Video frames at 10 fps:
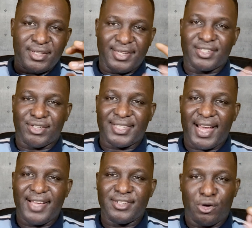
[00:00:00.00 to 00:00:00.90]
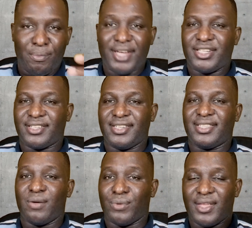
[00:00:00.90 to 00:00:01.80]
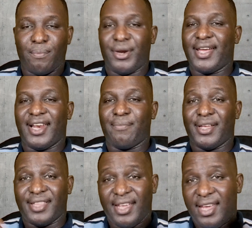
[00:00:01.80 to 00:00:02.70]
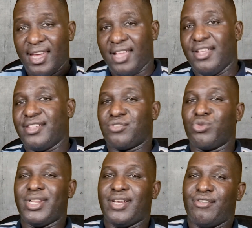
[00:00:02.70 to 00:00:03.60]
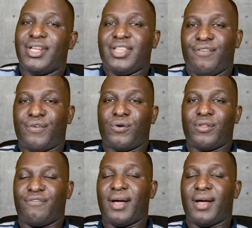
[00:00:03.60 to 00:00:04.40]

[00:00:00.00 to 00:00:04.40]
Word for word: discretize or mesh a system with a brick element, it is really, really difficult.